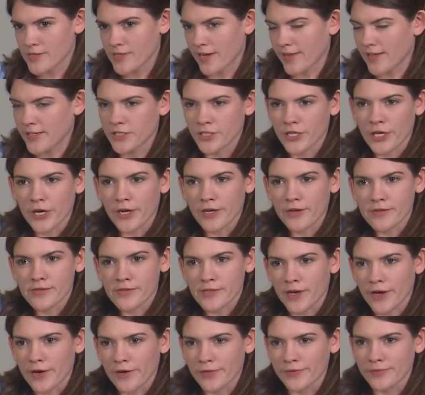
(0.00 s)
I like to cook,
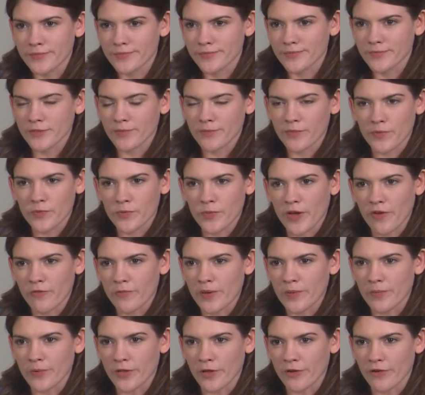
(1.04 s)
so sometimes we have
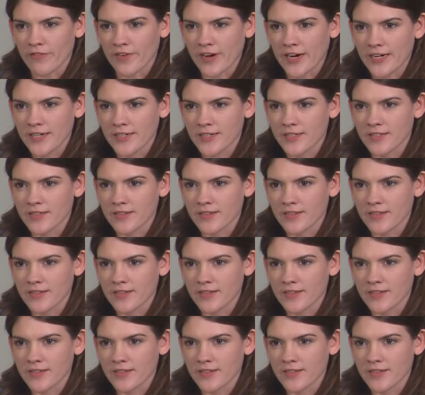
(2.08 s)
people over.